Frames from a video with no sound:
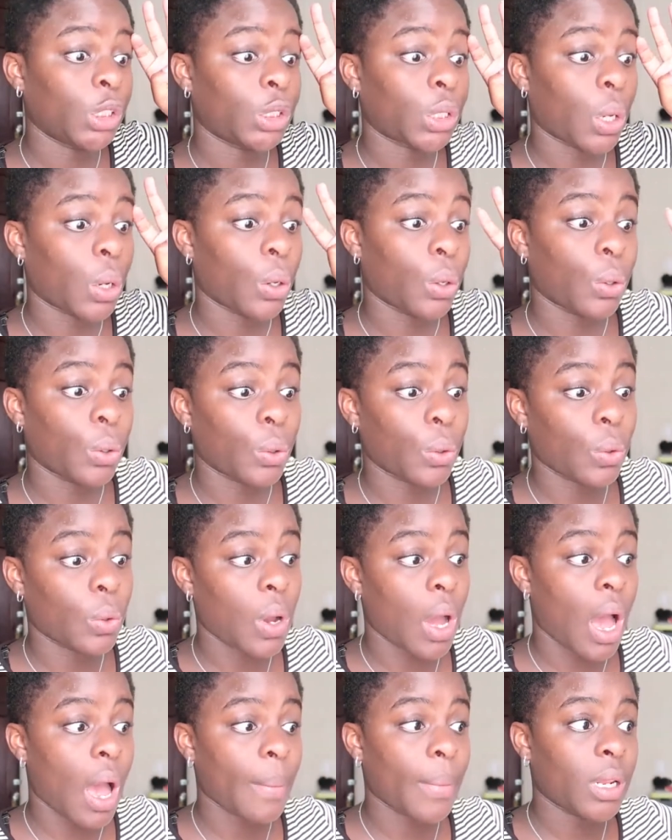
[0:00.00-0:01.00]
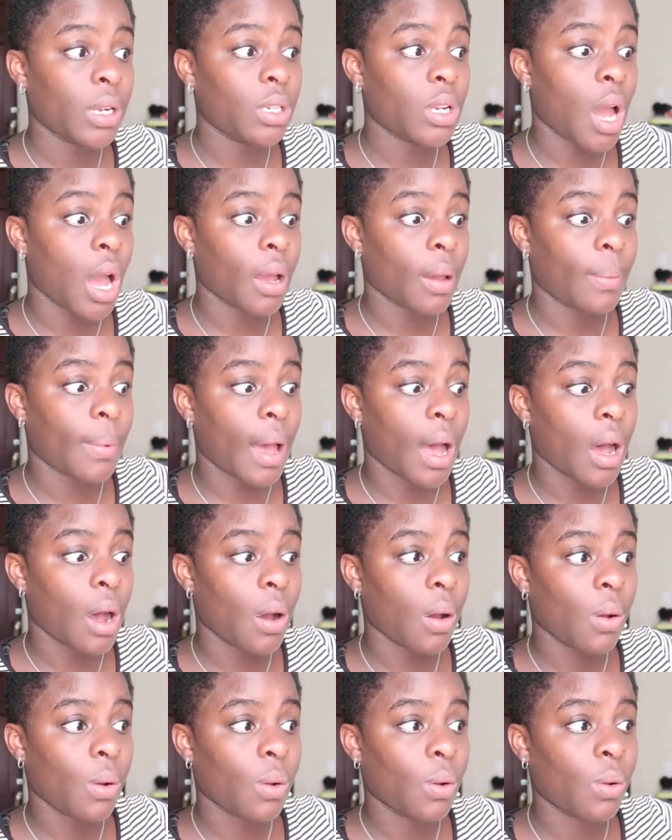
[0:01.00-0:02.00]
So I'm going to talk
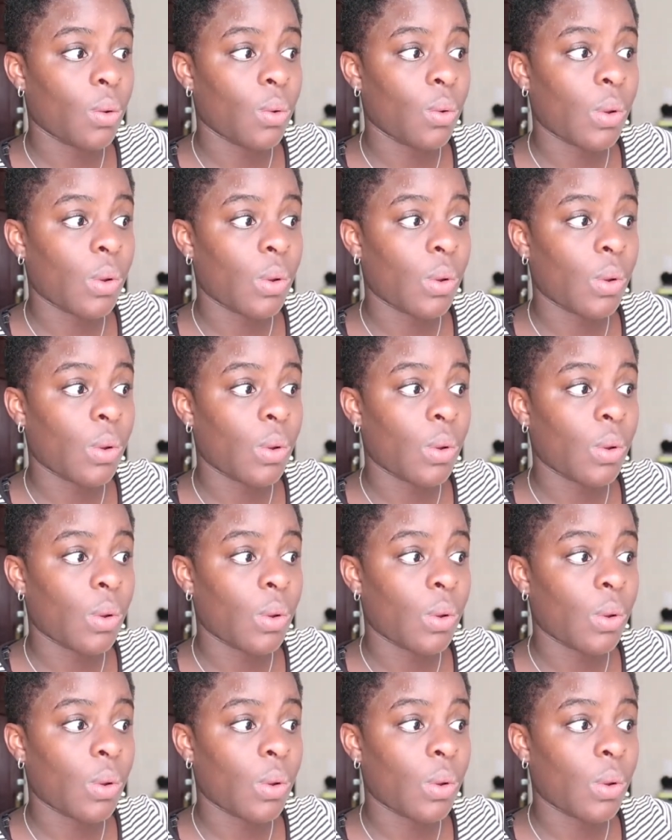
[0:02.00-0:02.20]
about